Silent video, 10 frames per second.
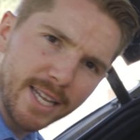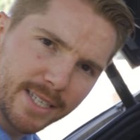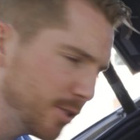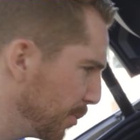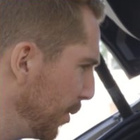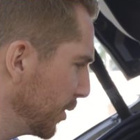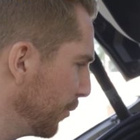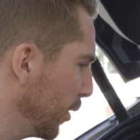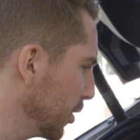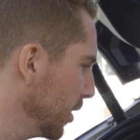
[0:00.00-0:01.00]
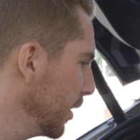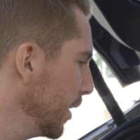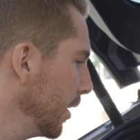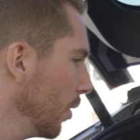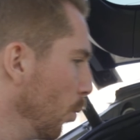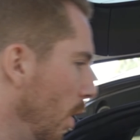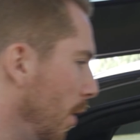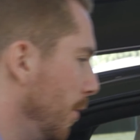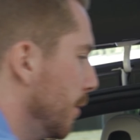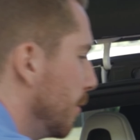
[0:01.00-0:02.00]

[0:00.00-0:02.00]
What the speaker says: that's how it's supposed to function, won't